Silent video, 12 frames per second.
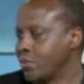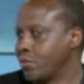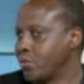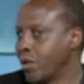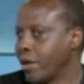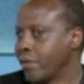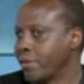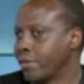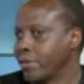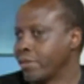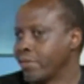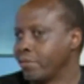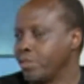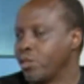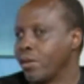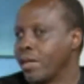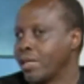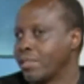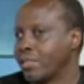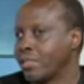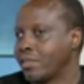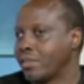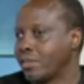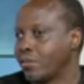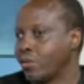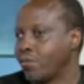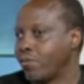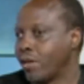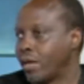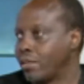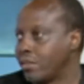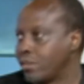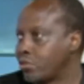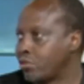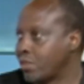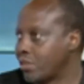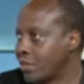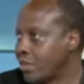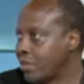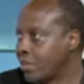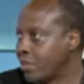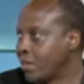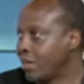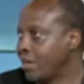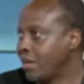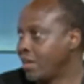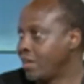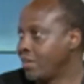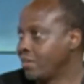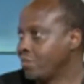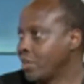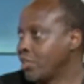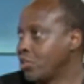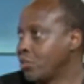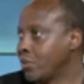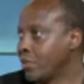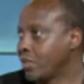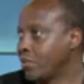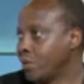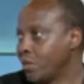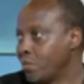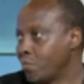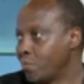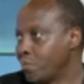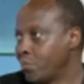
You are visualizing your flood in 3D and being sure that when